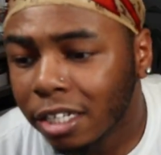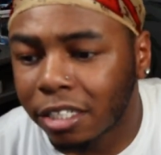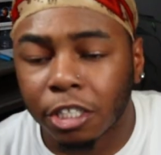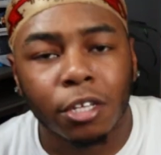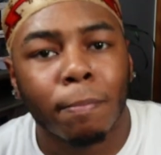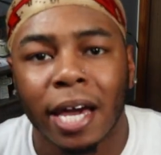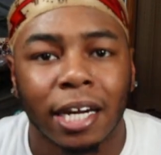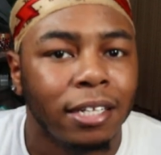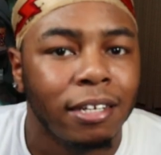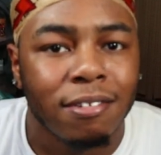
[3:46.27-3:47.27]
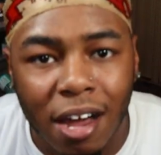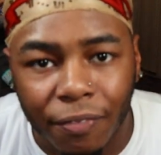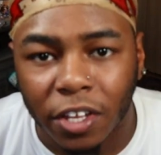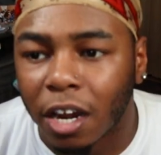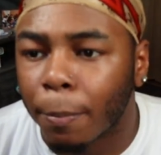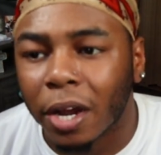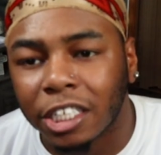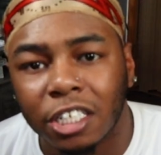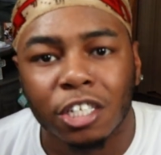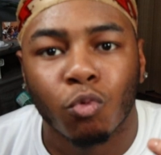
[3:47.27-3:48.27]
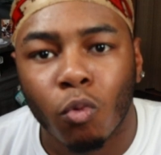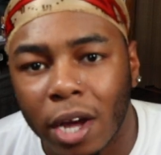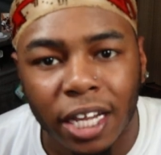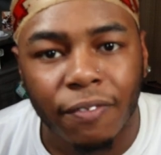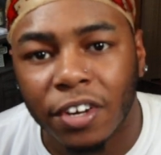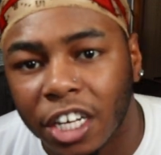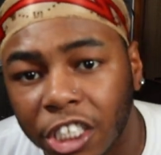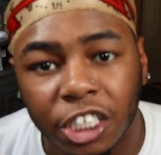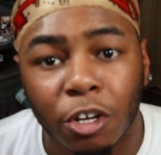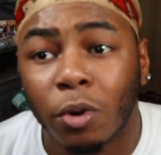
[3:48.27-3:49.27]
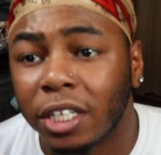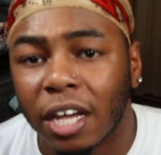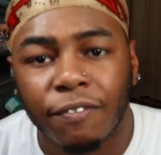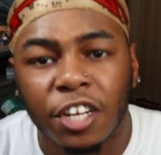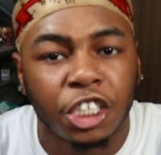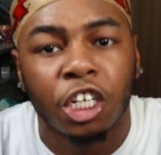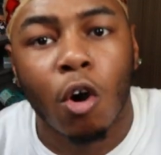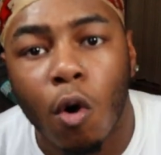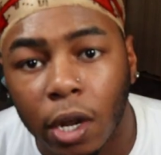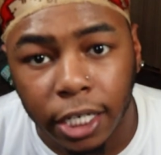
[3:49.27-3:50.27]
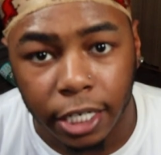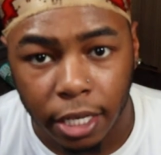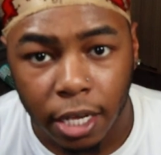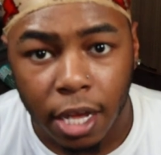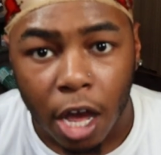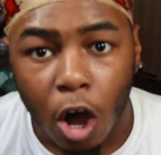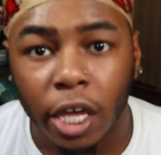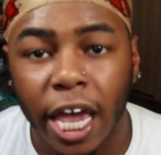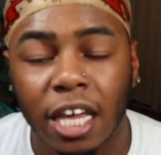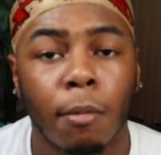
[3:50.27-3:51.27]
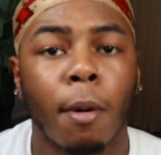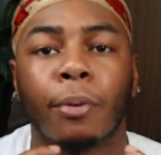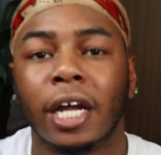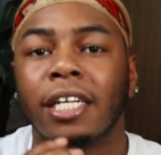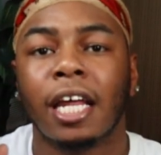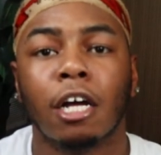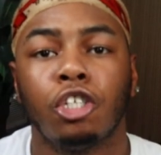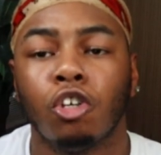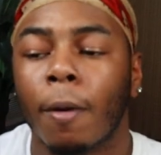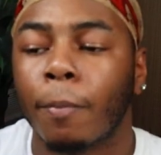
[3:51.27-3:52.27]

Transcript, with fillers: Systematically nothing. Oppression is one definition and one definition only. Okay, and I'm gonna break it down to you.